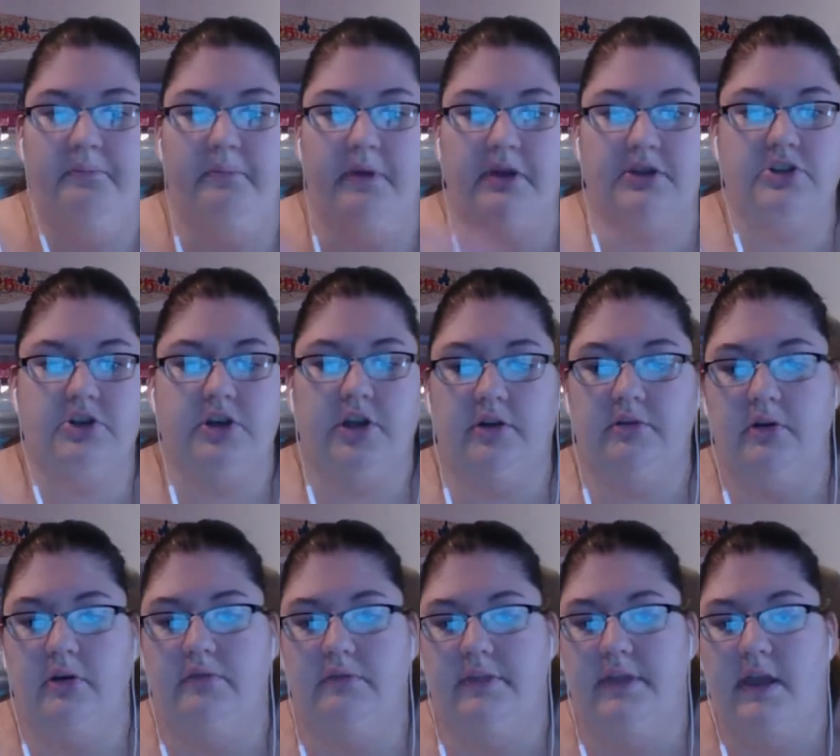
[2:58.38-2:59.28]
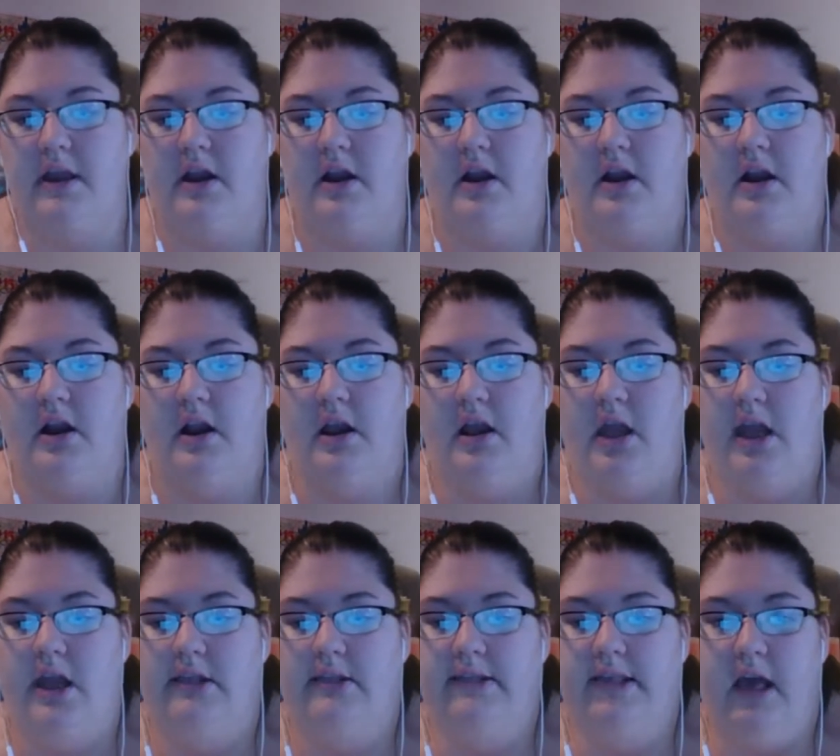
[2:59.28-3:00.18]
Make sure to go over there
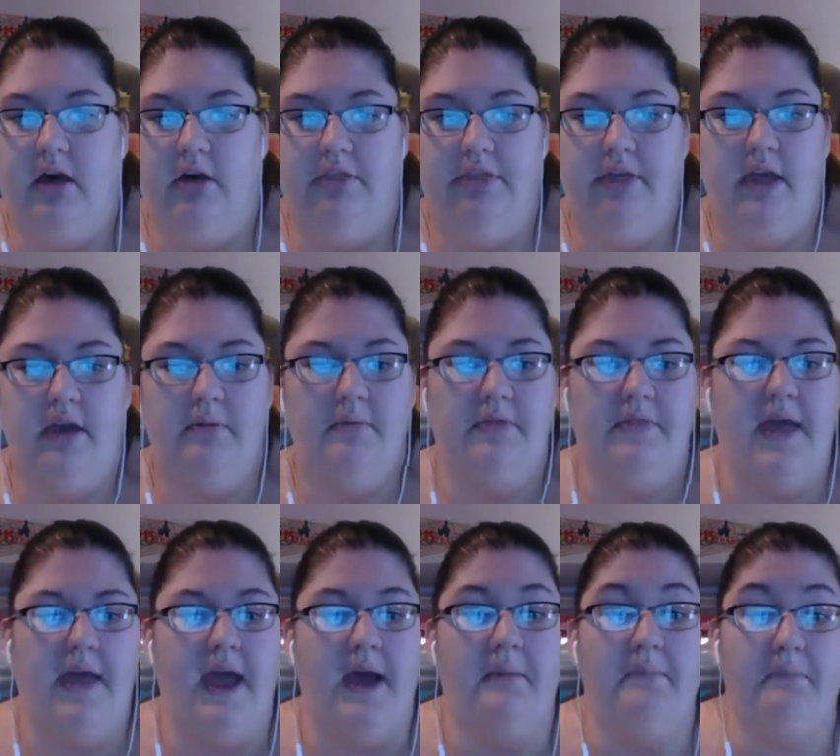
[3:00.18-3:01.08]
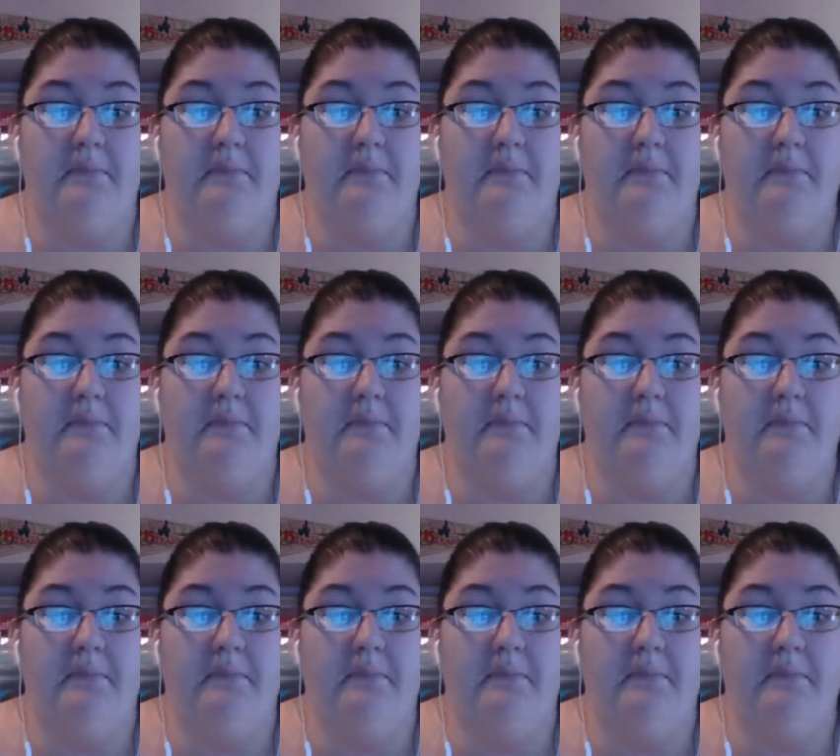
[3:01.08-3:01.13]
and tell them that